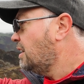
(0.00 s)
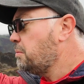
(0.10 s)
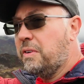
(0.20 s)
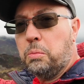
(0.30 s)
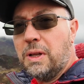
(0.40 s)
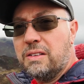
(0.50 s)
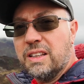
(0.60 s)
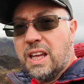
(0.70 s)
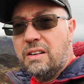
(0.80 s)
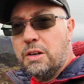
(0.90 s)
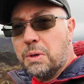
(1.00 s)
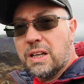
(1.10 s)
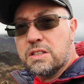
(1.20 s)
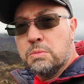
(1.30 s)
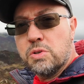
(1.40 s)
have a bit of a play around the area anyway,
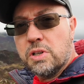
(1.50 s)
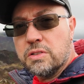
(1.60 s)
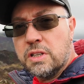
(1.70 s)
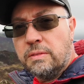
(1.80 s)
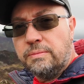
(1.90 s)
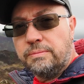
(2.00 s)
get some more shots in.